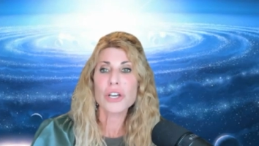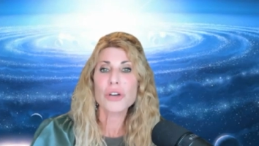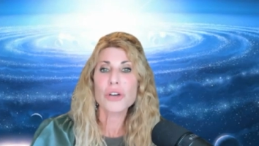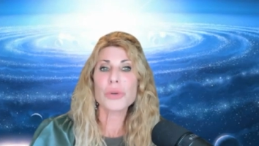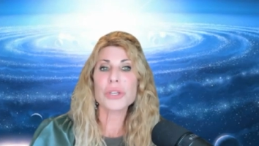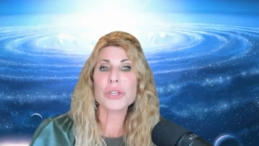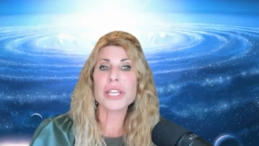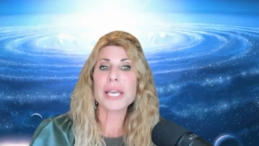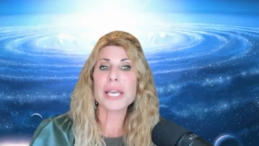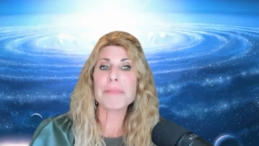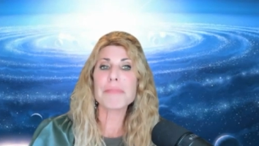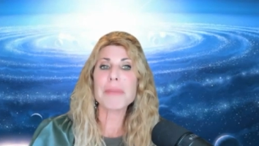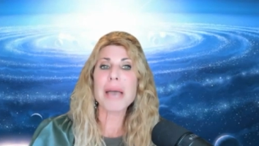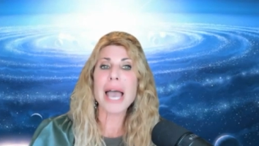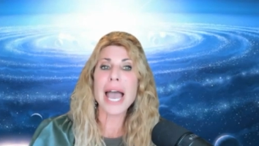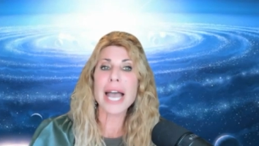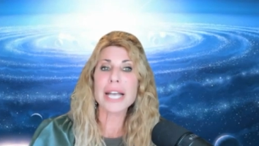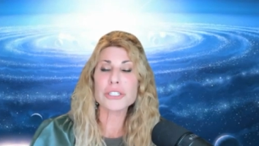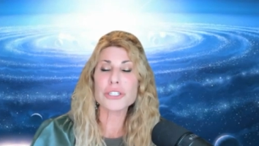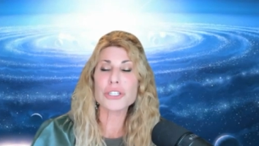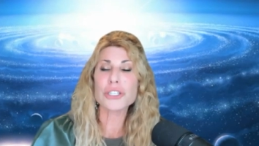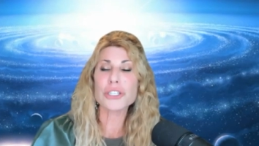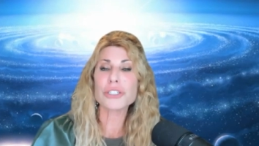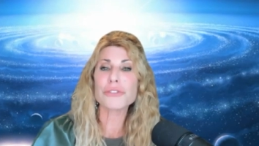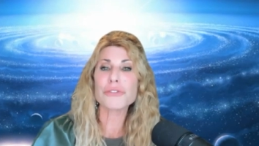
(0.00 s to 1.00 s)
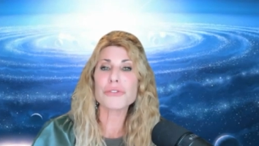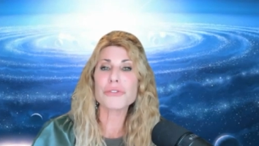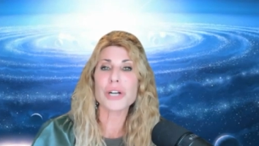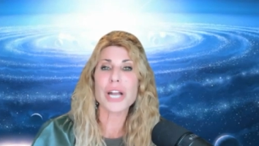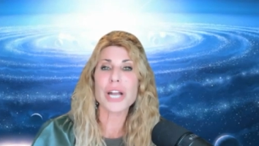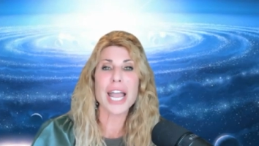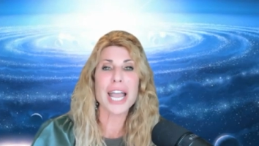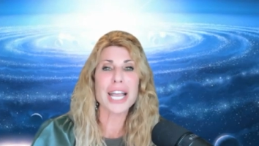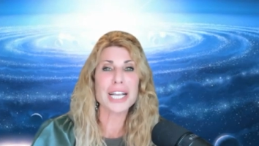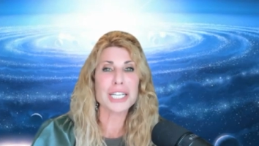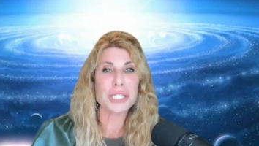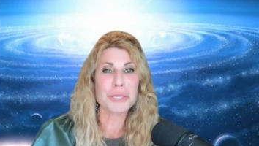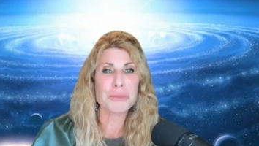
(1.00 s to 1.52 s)
With a passion for
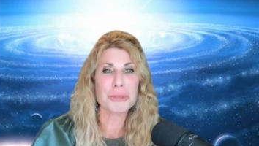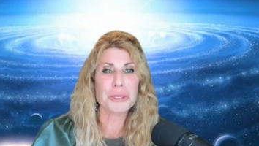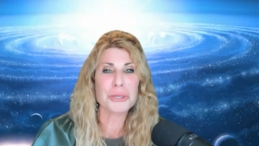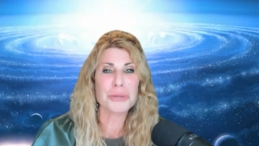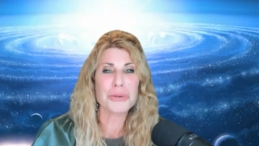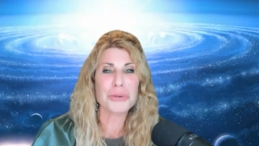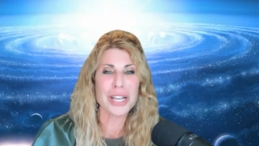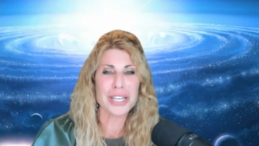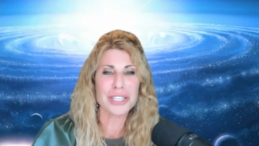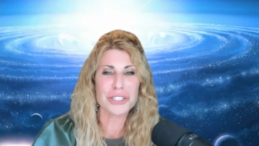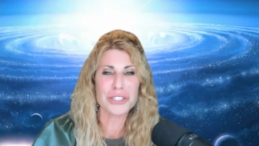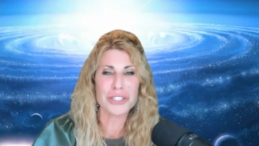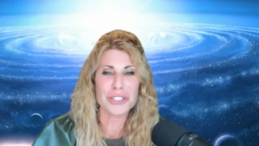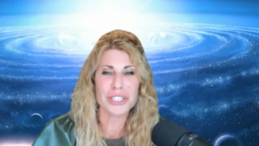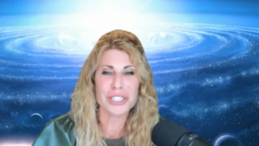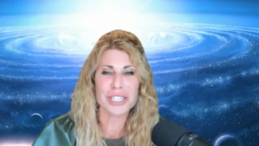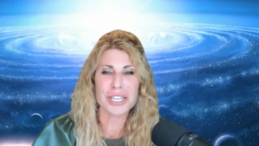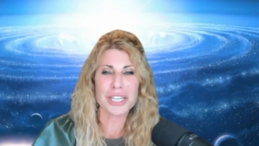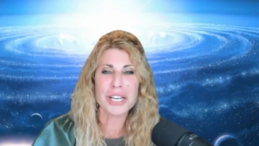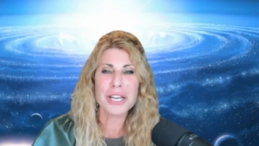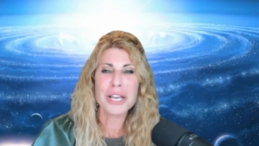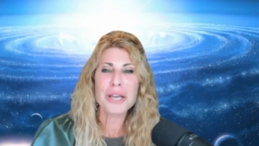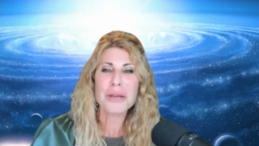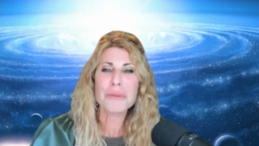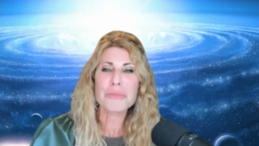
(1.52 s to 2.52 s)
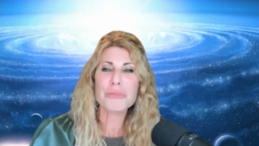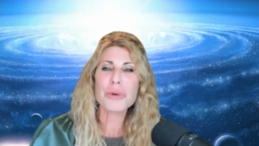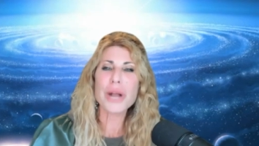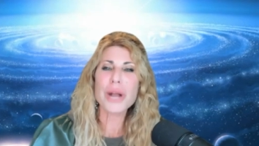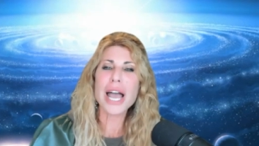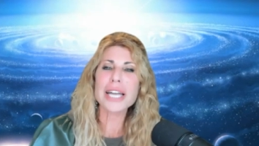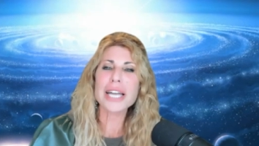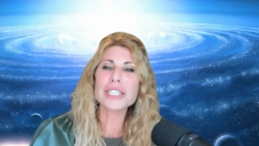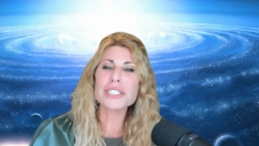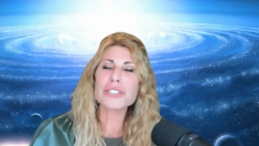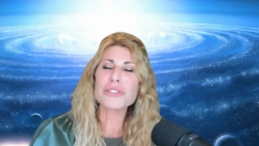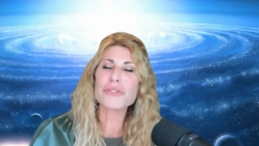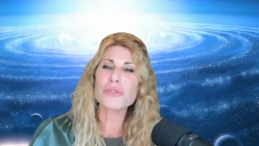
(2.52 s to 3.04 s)
exploration,
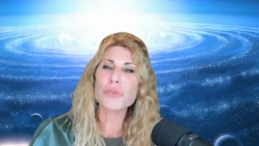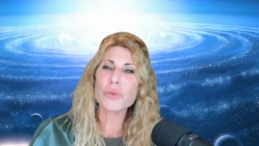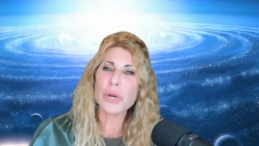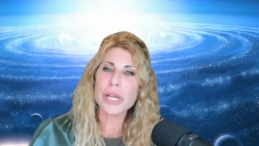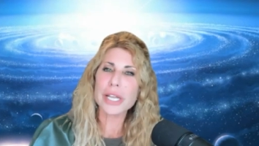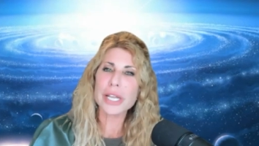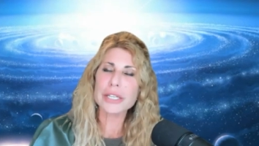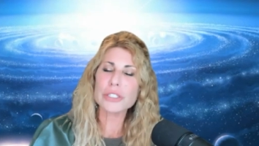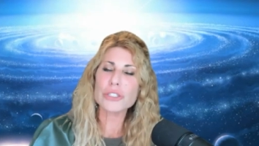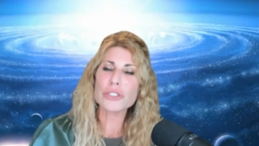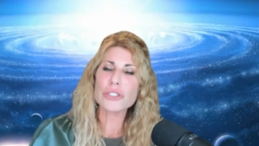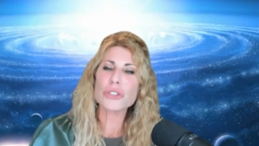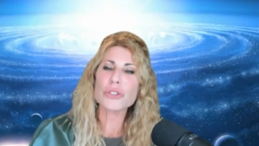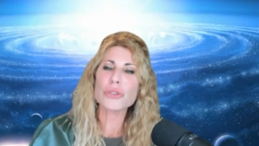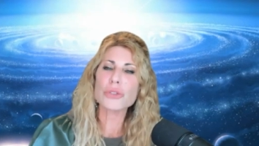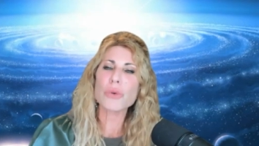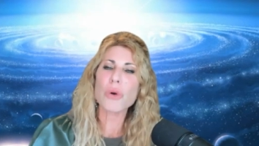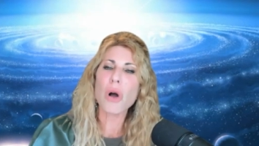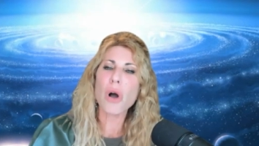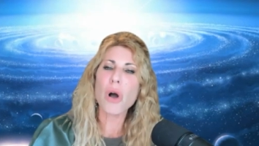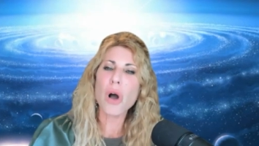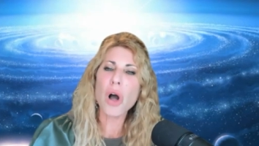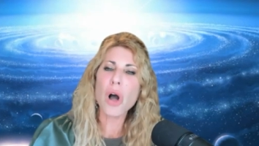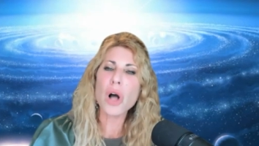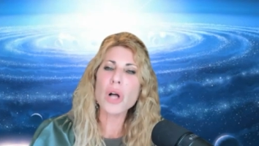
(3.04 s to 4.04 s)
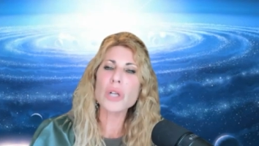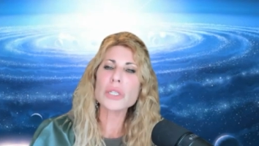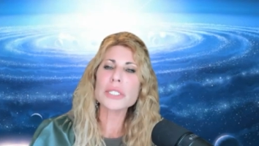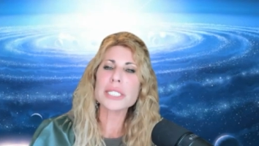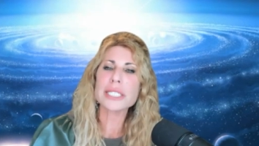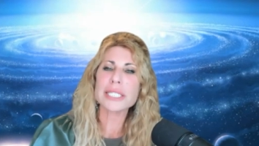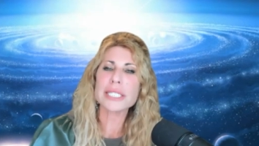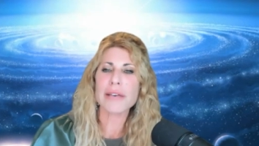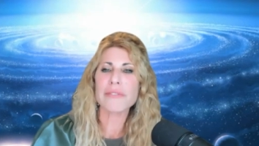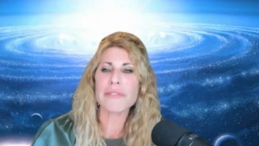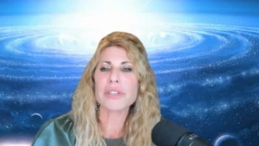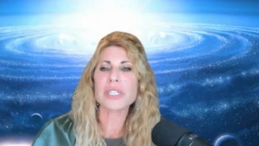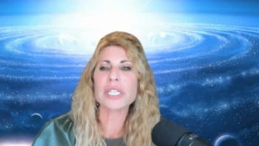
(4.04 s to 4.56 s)
Brad has voyaged to all
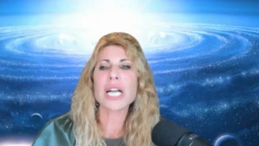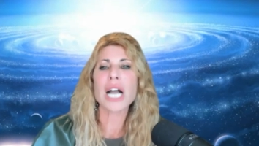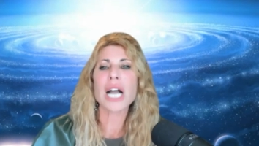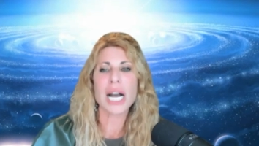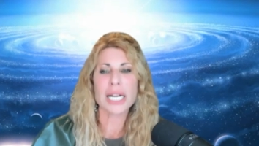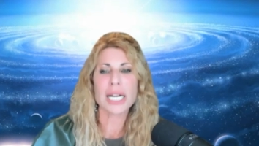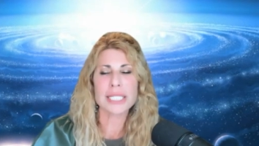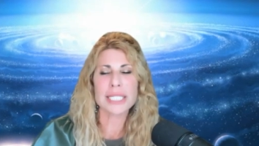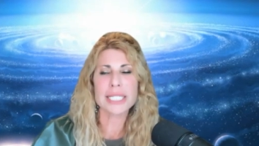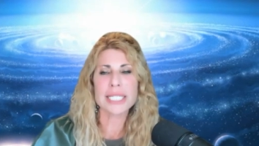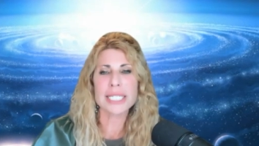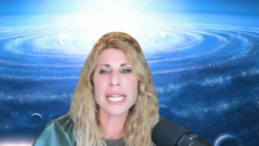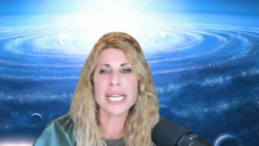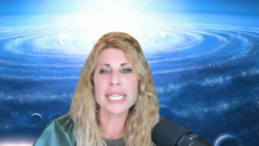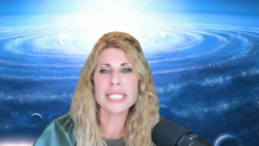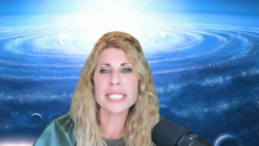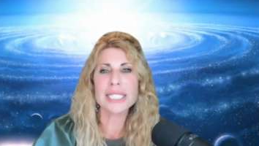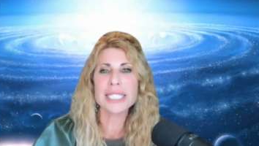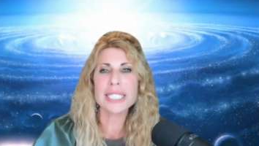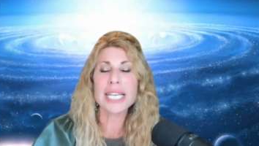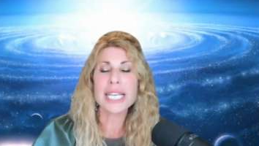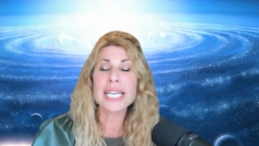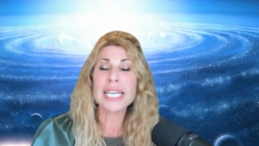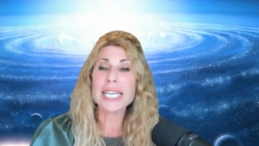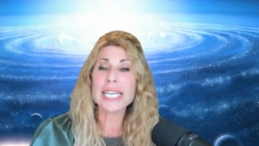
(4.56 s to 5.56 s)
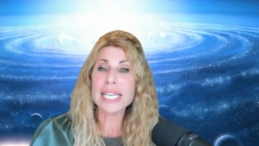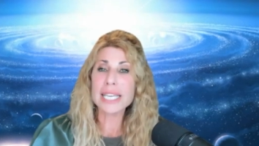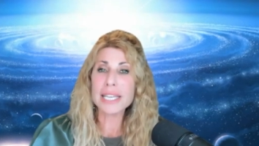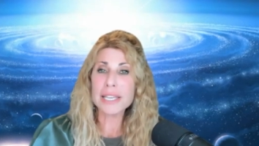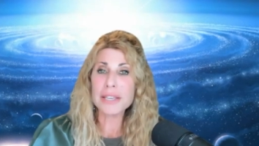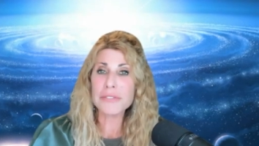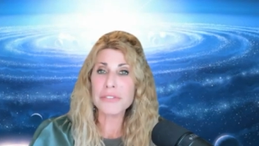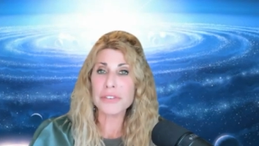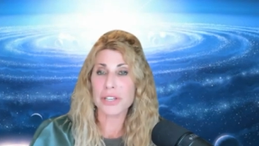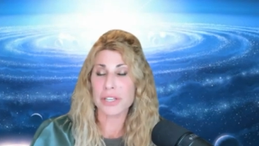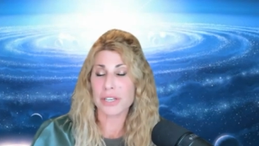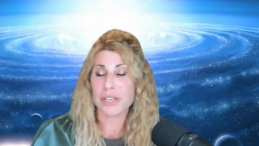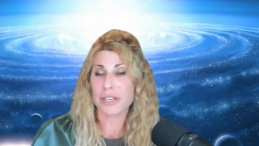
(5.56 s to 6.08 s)
seven continents,
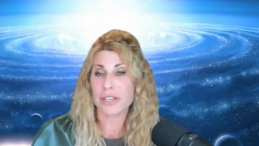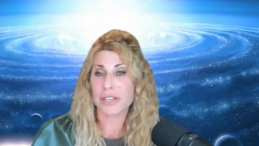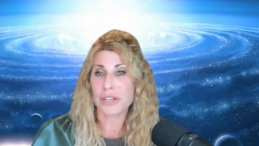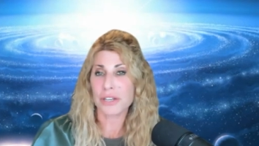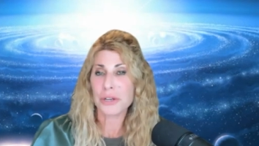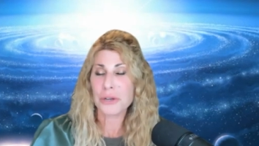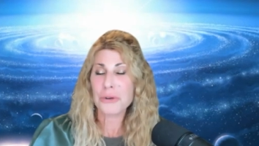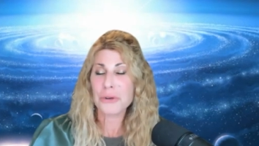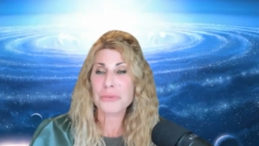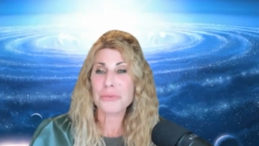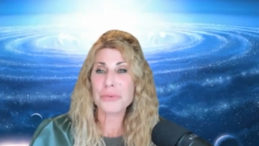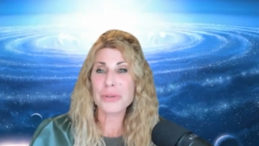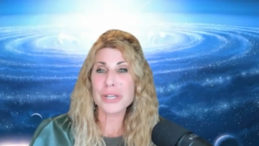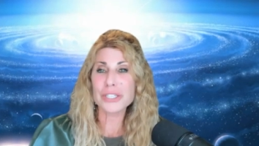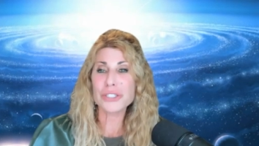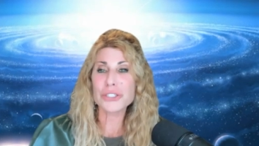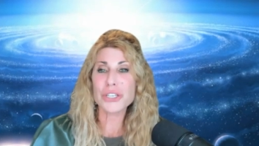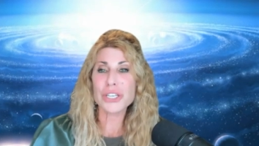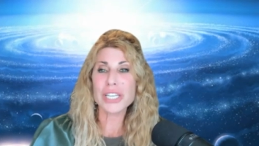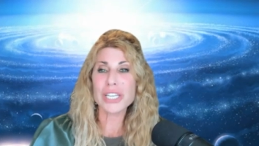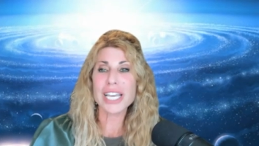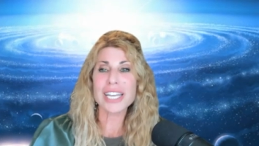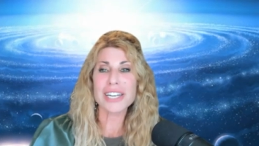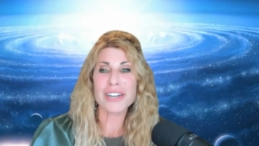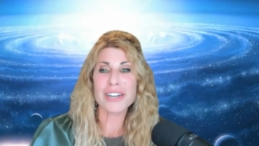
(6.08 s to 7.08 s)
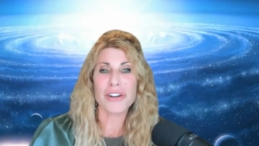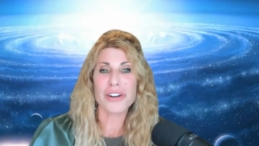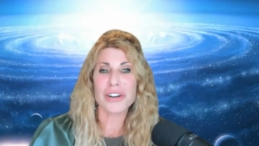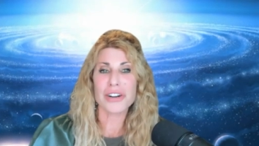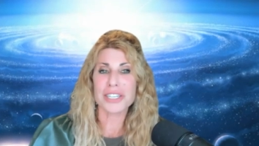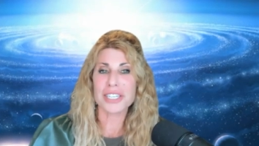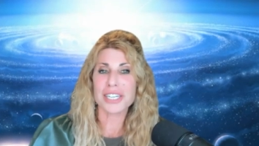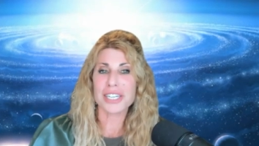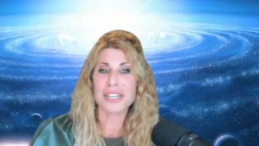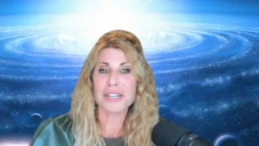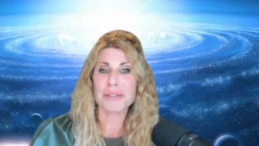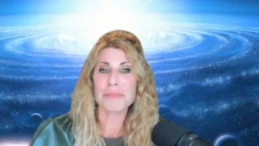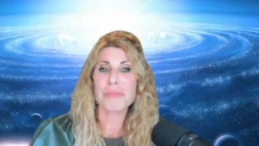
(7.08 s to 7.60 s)
even reaching
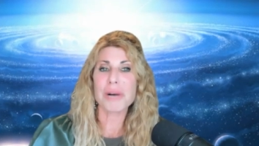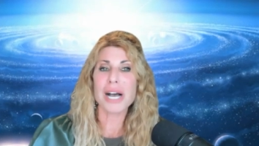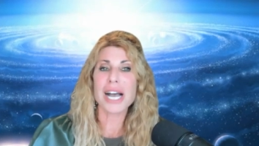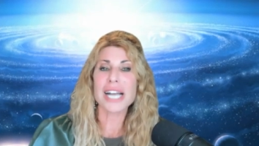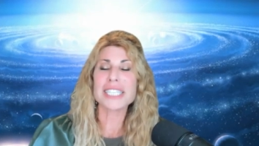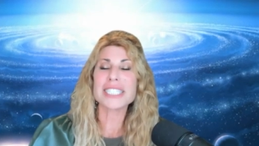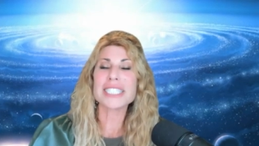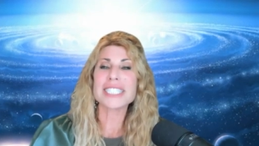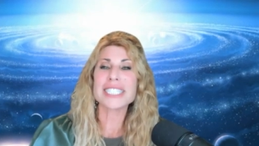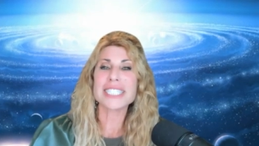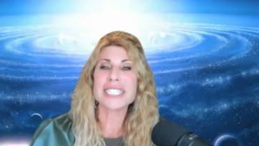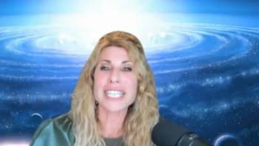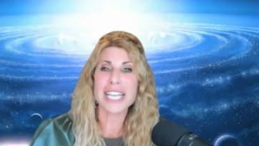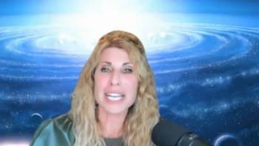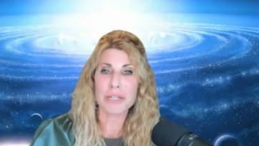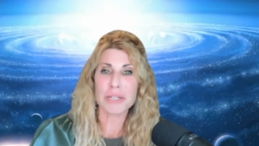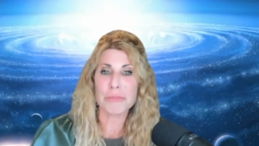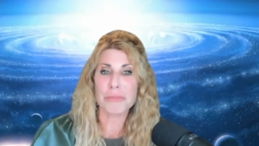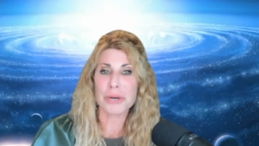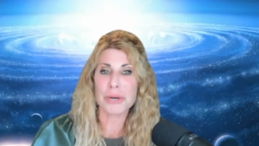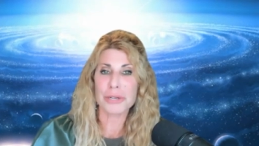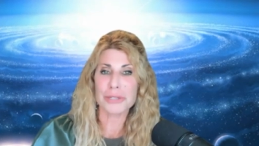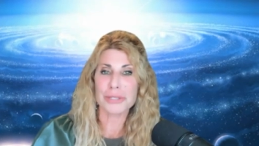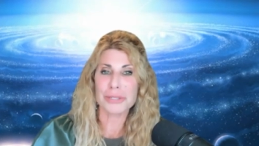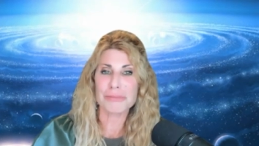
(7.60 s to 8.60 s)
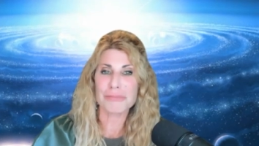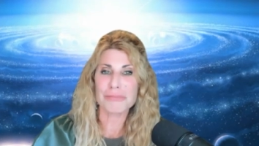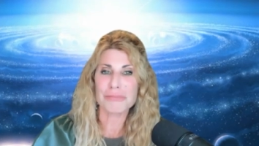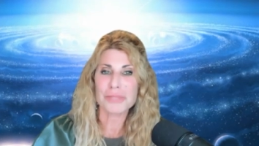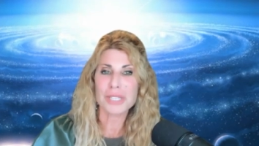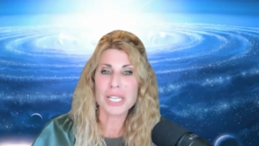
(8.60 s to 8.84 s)
Antarctica by sailboat.